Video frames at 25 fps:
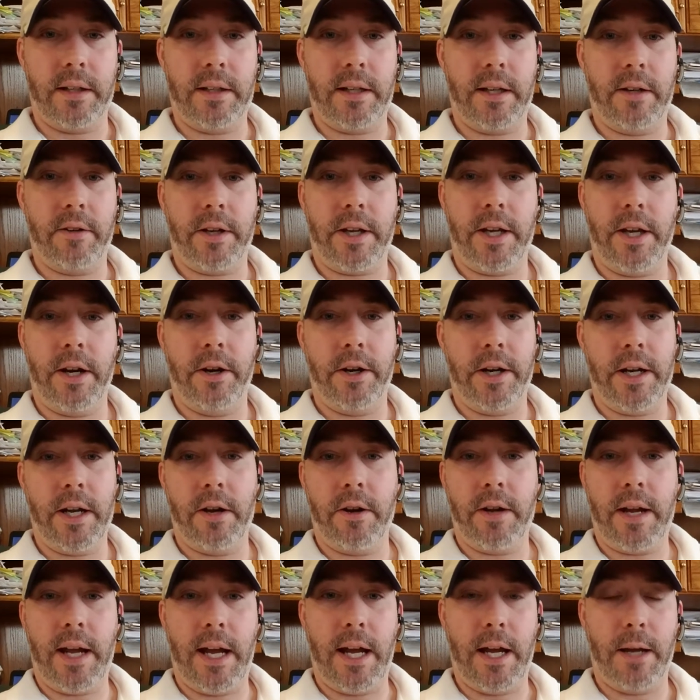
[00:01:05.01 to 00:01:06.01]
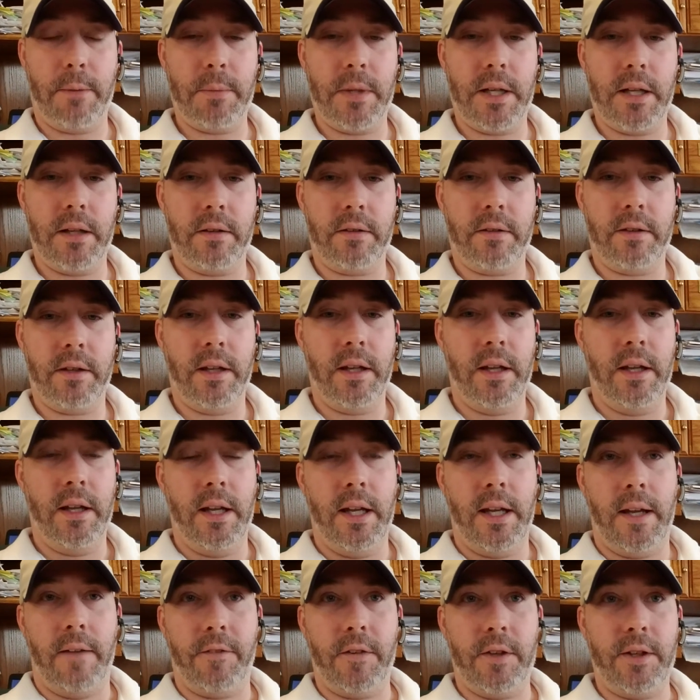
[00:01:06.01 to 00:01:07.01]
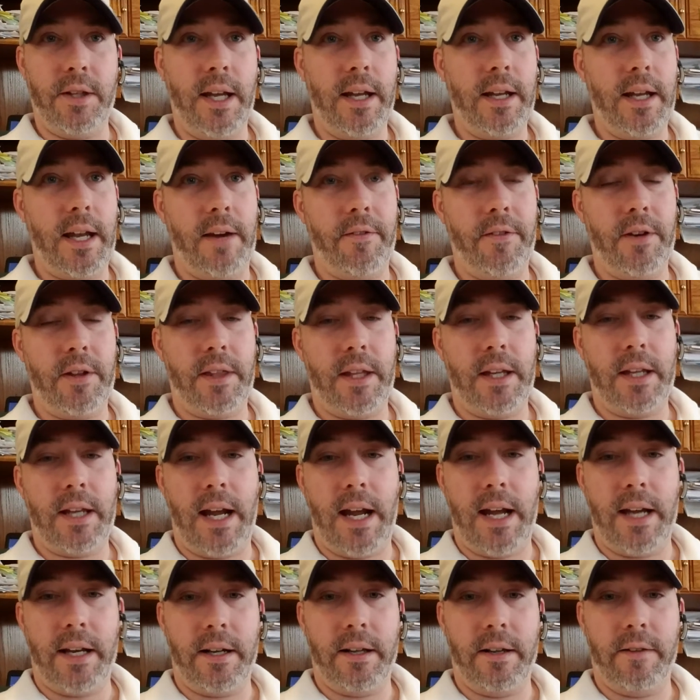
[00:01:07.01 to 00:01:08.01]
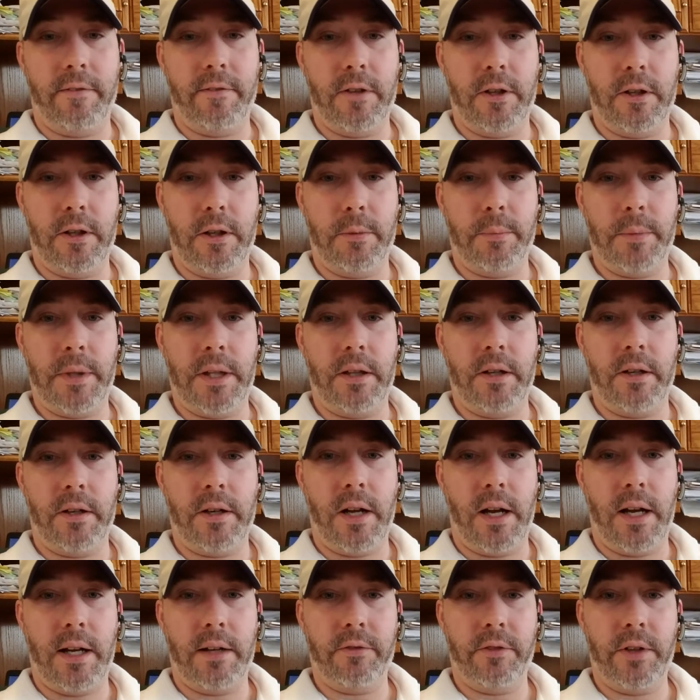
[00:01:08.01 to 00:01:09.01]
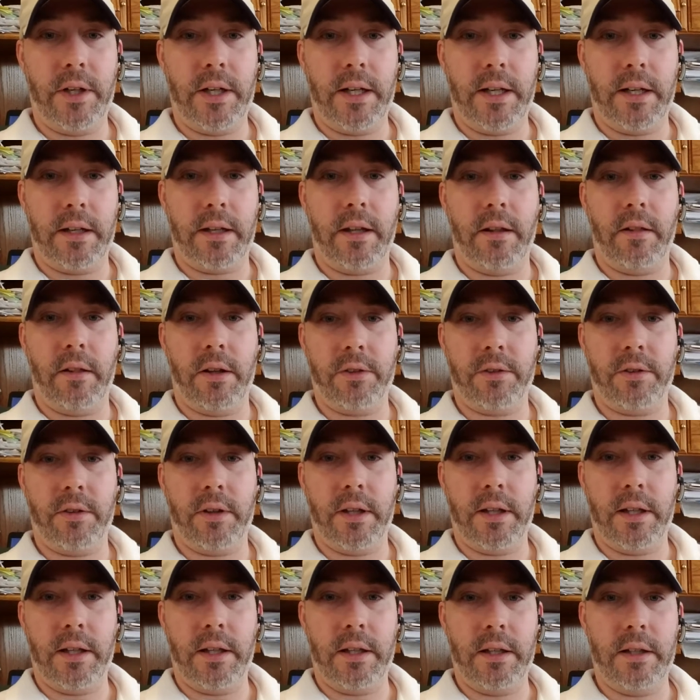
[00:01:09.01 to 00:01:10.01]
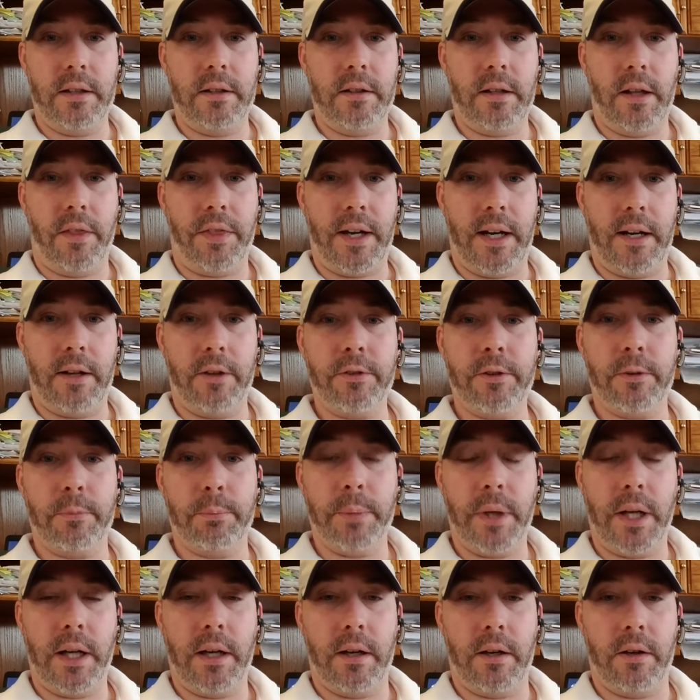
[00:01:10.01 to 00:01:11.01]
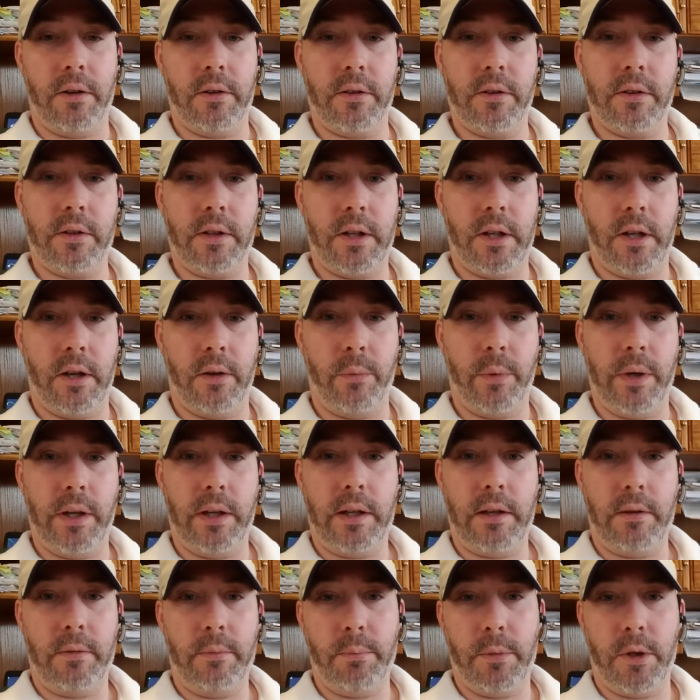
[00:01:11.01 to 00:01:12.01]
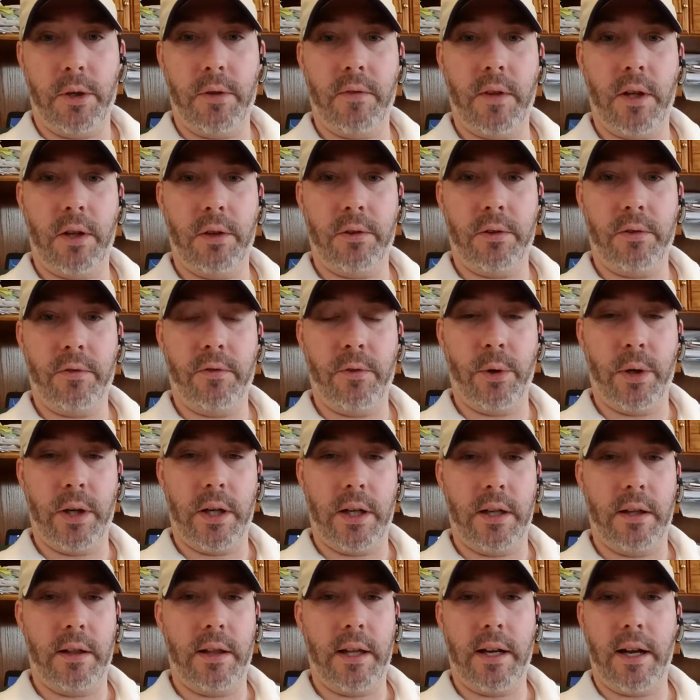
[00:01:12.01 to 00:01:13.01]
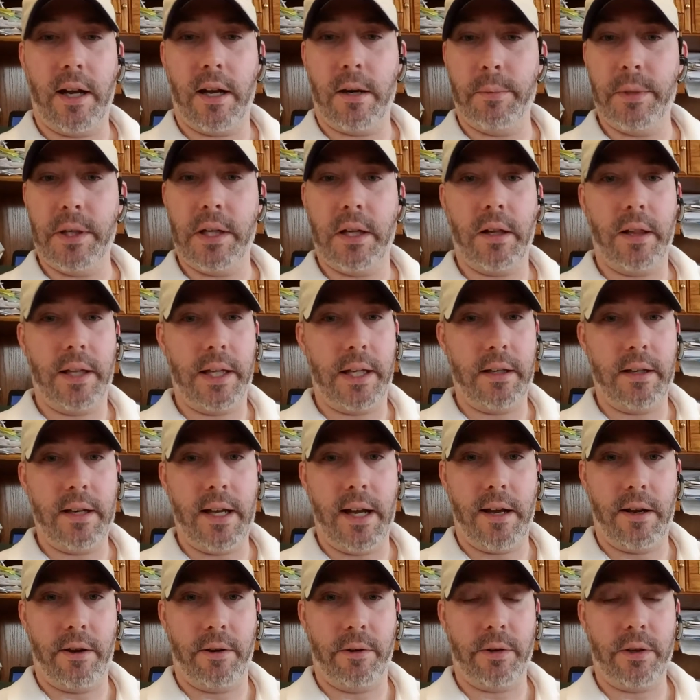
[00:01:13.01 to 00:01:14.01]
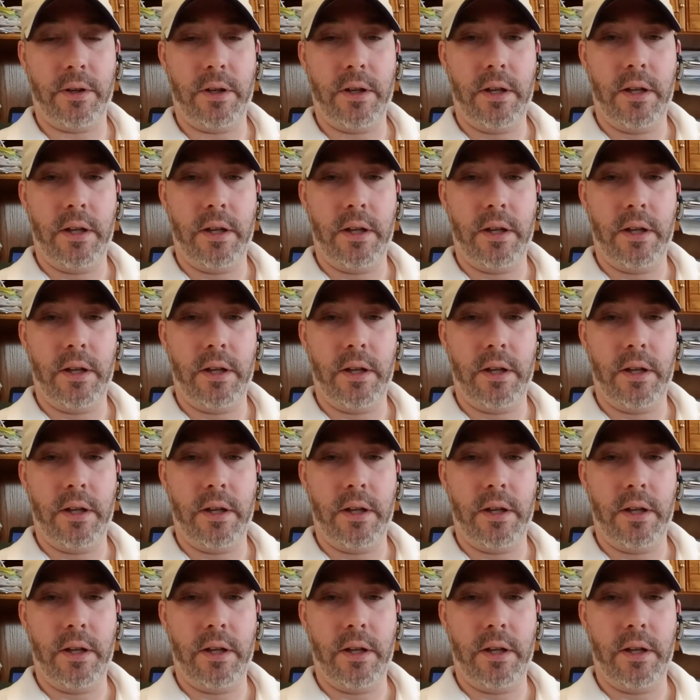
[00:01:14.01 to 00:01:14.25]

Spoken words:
Now curio cabinets, if you take everything out of them and they're not ridiculously 1,000 pounds, we can move those for you. They got to be cleaned out.